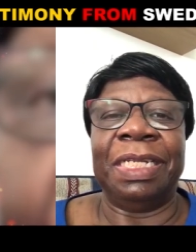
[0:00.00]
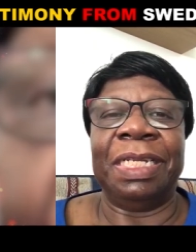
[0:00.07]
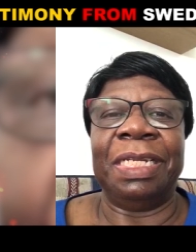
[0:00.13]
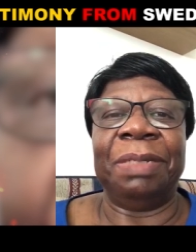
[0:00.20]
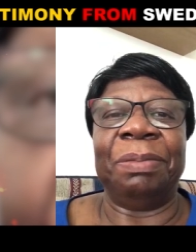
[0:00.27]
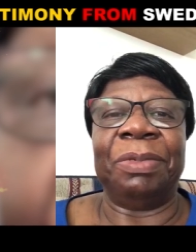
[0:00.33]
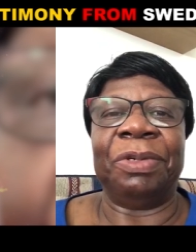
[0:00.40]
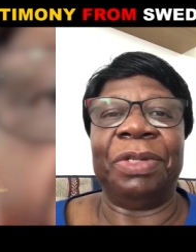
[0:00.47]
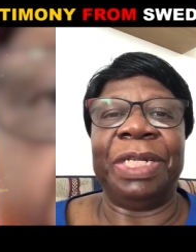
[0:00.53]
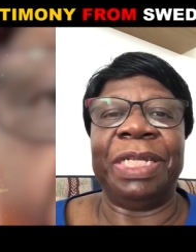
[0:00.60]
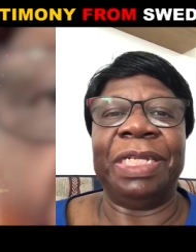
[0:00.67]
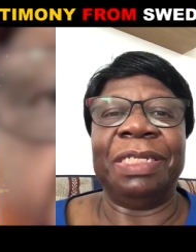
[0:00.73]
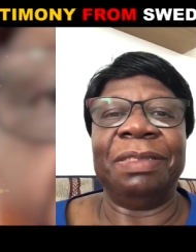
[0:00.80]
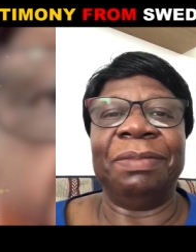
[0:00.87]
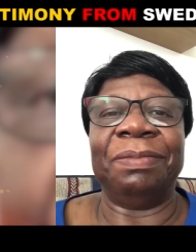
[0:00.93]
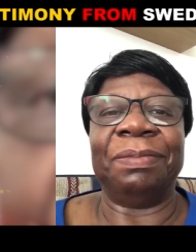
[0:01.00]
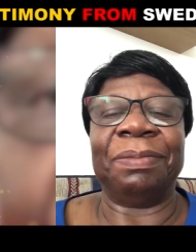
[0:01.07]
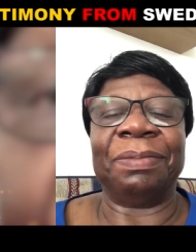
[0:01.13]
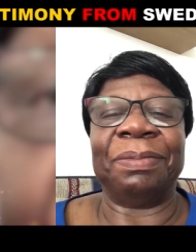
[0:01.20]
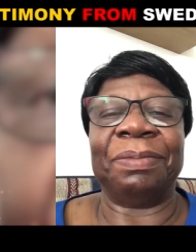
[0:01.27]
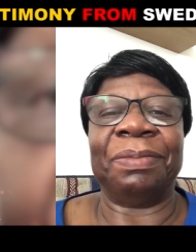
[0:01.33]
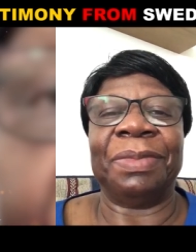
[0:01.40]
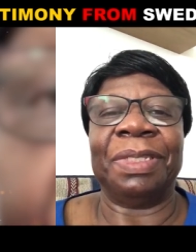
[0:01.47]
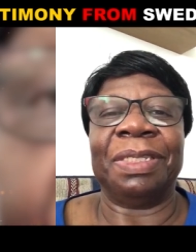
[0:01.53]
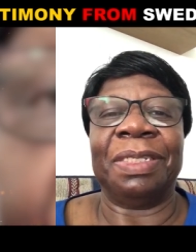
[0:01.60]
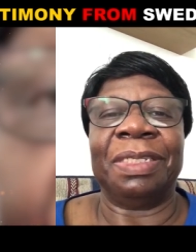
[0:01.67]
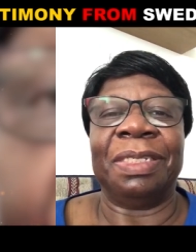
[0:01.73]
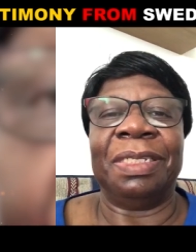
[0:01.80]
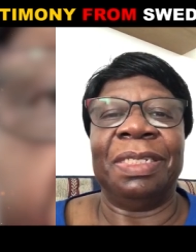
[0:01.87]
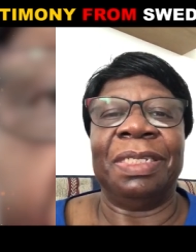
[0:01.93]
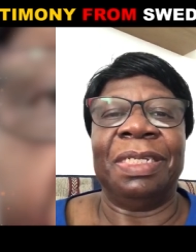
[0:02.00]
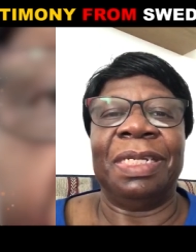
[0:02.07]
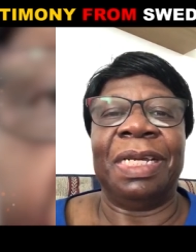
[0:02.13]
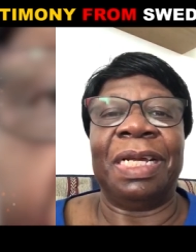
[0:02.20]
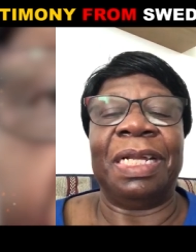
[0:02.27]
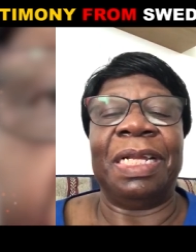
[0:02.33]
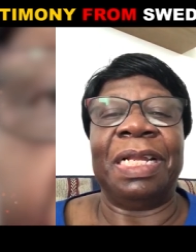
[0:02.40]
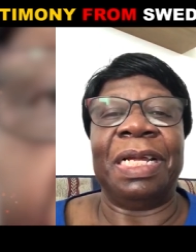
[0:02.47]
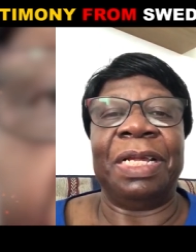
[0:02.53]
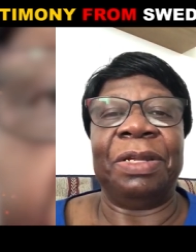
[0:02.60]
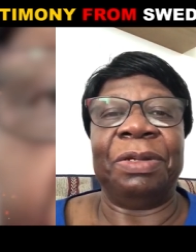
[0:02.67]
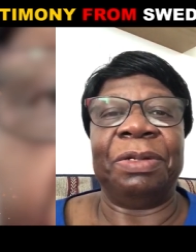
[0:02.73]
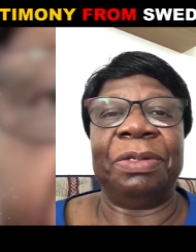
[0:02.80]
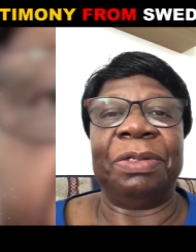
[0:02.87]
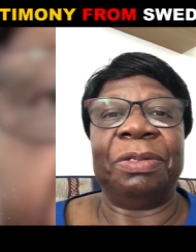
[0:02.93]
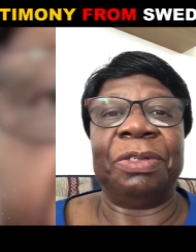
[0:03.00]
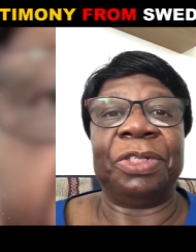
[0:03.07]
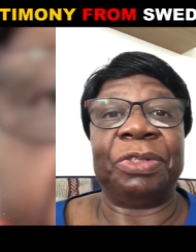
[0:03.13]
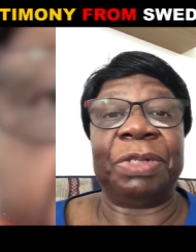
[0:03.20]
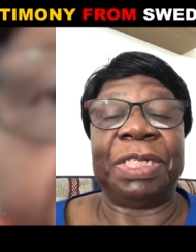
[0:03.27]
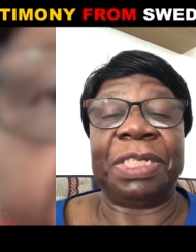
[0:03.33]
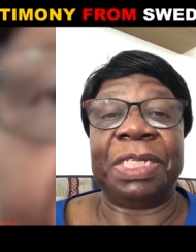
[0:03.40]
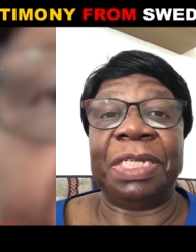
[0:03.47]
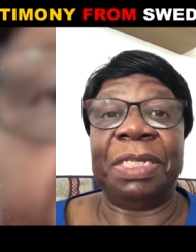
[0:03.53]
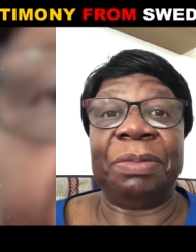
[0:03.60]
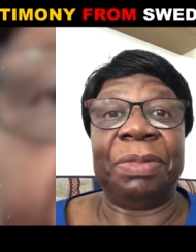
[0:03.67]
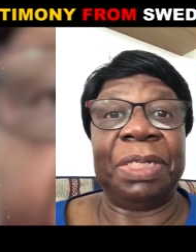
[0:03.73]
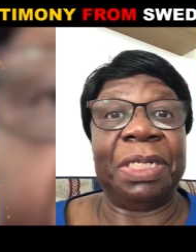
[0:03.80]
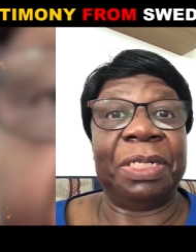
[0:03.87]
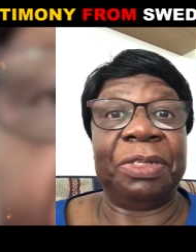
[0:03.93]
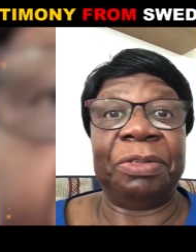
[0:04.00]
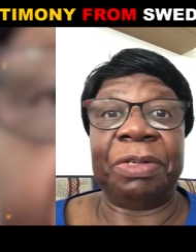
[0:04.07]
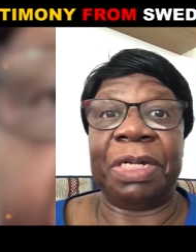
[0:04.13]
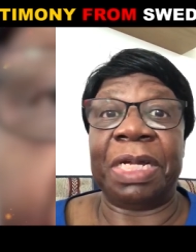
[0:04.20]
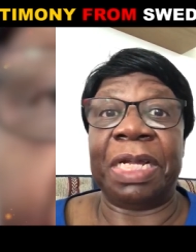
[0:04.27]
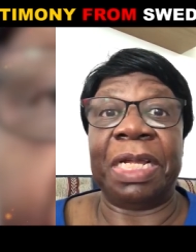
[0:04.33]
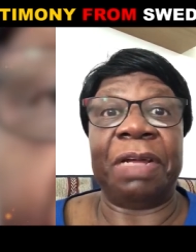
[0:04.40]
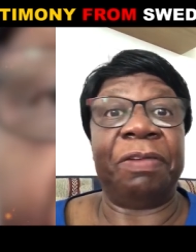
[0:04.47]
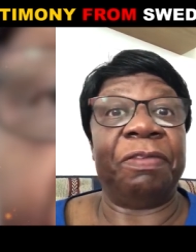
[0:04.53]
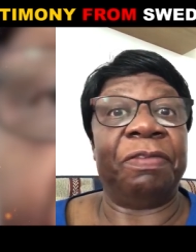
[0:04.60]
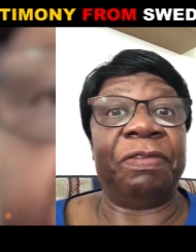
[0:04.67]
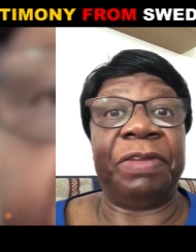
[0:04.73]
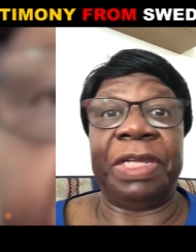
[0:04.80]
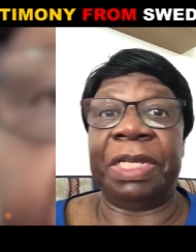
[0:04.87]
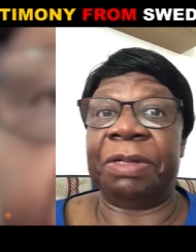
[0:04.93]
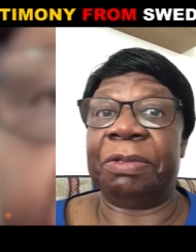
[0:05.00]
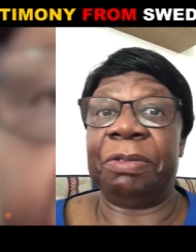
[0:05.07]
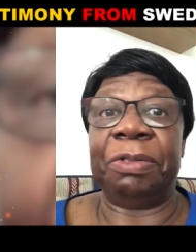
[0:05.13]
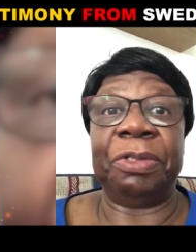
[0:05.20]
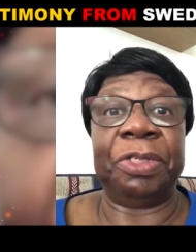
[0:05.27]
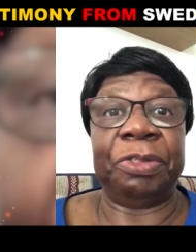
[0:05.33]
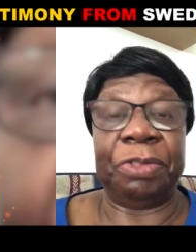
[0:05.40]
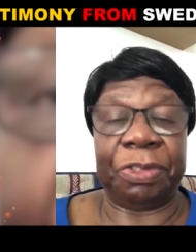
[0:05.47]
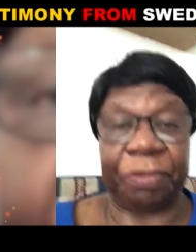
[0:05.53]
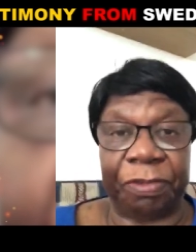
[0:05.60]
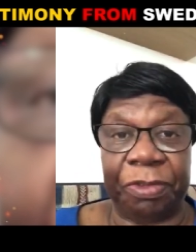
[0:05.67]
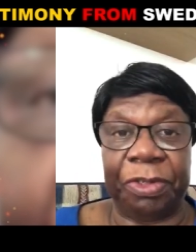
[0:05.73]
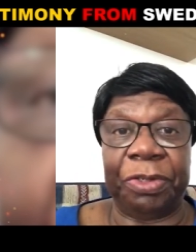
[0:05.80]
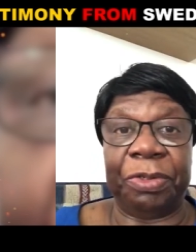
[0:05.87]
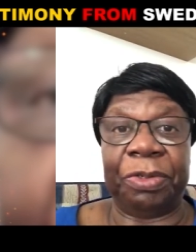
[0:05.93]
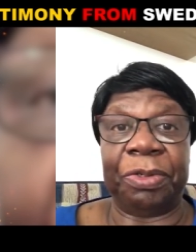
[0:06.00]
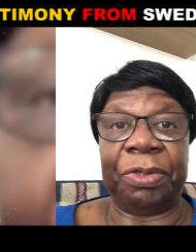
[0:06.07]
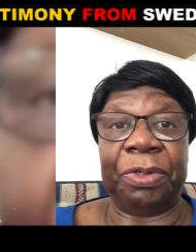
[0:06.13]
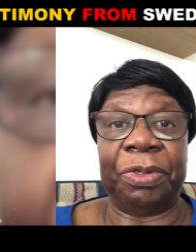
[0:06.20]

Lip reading: In the morning, and she was telling me that I have very good news for you.